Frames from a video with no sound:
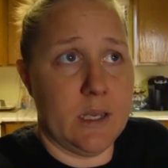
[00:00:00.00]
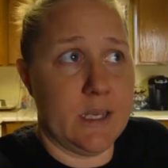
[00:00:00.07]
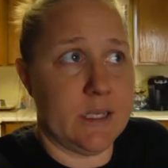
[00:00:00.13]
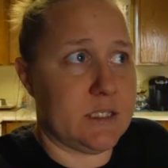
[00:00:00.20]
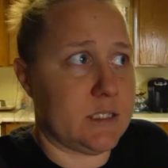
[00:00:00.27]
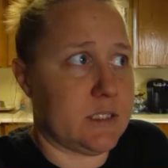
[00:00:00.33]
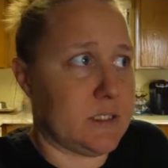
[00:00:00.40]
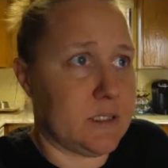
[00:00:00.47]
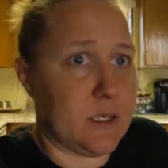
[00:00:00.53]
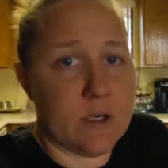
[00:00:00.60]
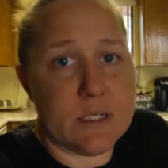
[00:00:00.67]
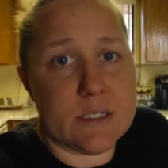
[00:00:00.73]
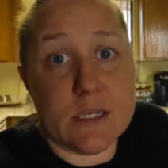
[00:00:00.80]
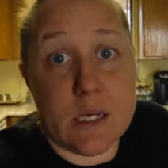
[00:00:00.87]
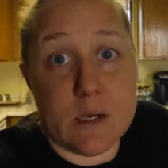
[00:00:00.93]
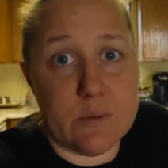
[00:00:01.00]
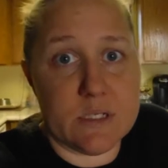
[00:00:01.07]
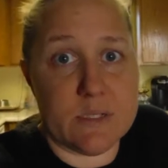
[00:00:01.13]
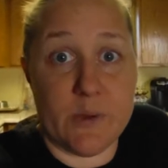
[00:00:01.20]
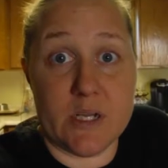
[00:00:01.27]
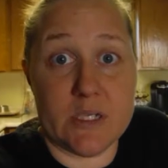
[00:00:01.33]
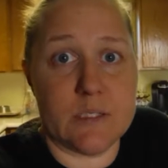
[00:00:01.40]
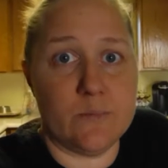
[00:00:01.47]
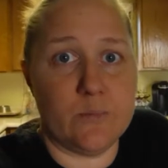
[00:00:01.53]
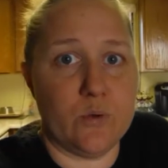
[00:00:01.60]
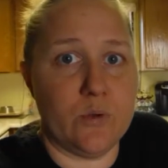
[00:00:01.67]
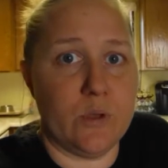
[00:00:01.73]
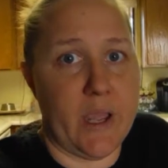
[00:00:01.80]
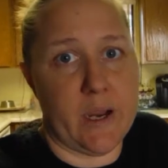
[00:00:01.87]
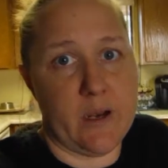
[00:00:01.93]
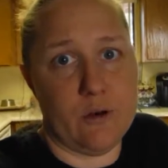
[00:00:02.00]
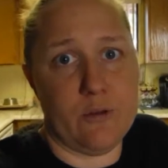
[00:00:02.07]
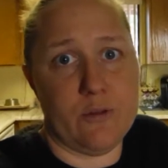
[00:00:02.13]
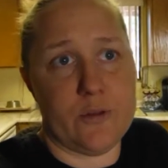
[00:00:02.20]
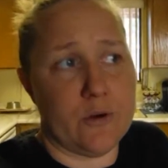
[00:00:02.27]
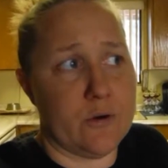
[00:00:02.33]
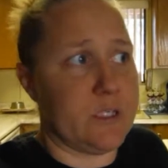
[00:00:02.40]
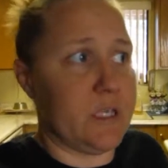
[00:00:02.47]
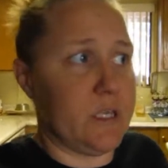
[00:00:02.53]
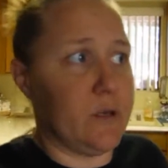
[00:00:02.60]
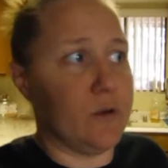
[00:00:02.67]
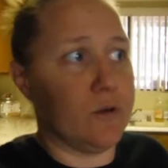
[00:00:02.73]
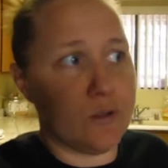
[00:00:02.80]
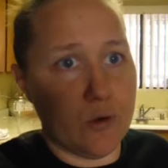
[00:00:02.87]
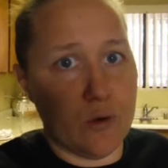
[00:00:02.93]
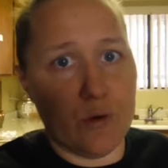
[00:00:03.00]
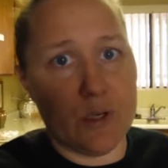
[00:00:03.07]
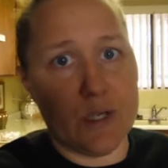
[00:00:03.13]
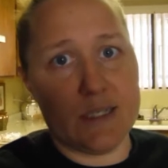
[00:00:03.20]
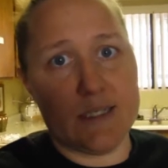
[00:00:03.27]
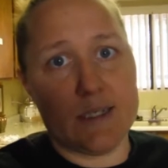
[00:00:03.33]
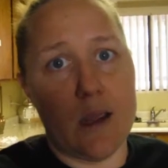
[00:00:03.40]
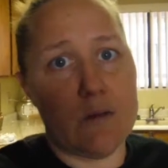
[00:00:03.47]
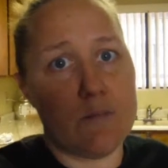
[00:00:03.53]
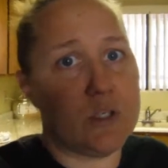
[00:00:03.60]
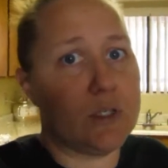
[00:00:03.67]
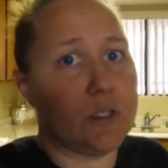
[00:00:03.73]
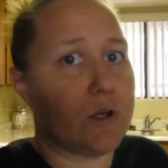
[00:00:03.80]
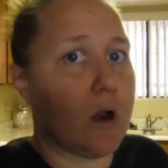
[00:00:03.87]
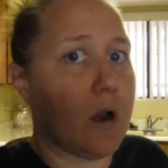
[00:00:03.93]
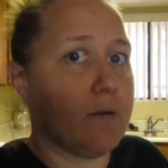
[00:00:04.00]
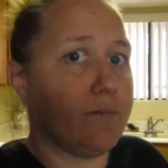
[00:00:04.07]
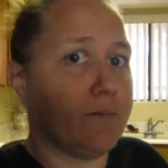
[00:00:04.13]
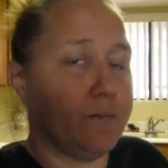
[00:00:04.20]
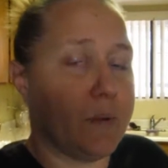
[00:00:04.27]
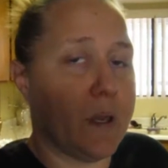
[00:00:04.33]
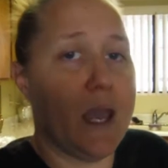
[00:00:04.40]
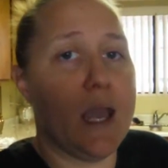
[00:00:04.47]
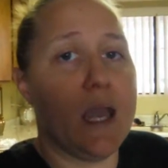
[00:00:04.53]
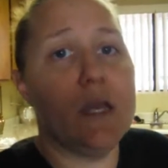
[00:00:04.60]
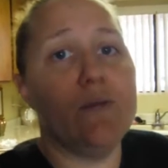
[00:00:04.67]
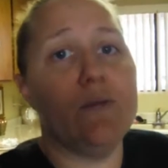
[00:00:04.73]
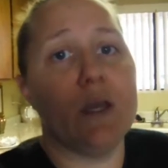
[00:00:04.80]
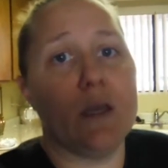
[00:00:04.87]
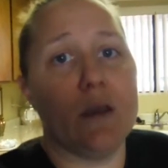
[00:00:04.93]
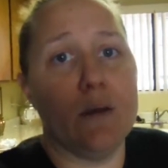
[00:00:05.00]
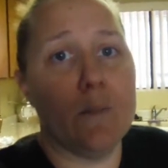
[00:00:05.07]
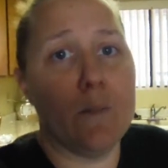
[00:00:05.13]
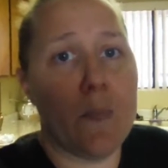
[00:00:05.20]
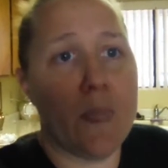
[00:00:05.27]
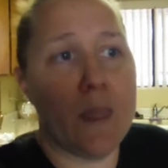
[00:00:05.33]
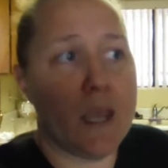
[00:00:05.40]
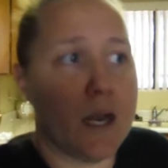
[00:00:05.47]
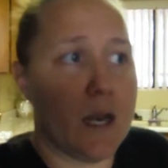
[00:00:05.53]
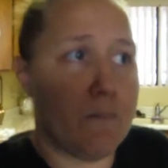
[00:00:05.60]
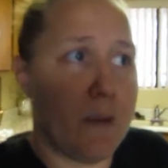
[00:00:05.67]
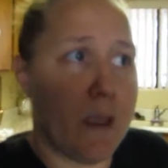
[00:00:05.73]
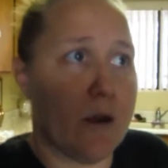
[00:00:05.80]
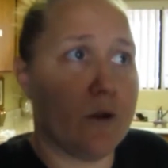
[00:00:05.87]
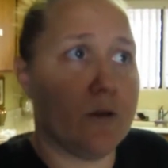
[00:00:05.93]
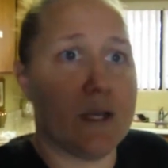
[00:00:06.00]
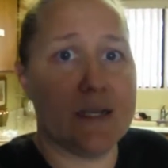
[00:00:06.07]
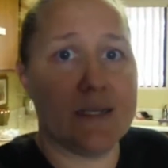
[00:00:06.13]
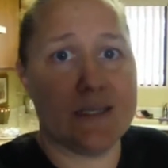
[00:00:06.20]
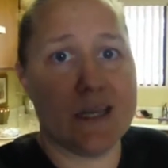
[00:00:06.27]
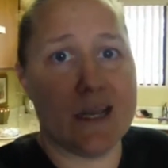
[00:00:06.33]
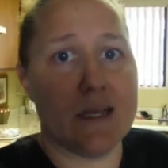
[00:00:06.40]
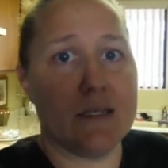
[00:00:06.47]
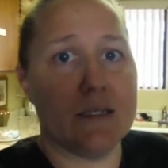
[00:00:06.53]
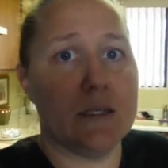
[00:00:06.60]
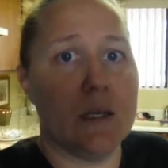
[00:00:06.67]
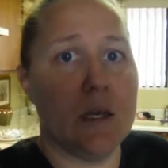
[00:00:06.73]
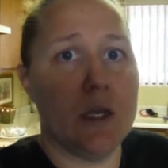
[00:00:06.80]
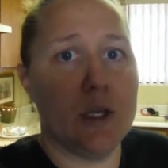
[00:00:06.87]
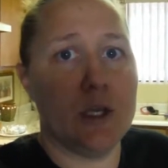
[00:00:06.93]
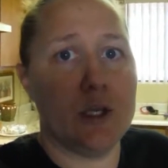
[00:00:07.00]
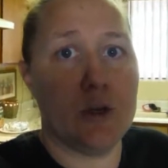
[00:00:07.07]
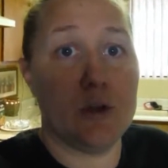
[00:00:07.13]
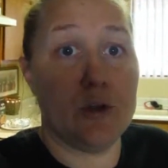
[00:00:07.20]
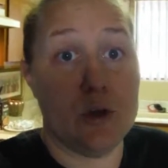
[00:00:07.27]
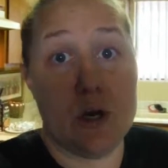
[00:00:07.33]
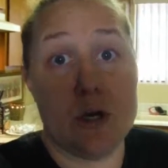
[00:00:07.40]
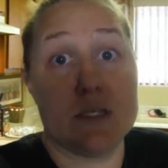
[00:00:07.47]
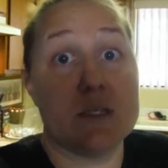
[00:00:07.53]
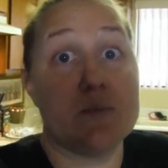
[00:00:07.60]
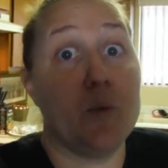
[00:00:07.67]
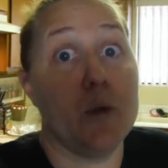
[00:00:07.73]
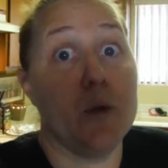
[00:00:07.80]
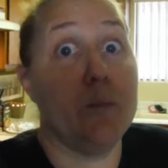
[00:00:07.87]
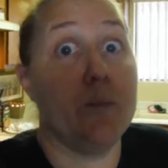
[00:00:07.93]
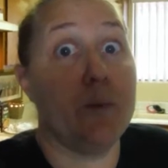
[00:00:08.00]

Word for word: it's seriously irresponsible, and you're 13 years old. It's time to start behaving in a manner that says, you know, you're not a spoiled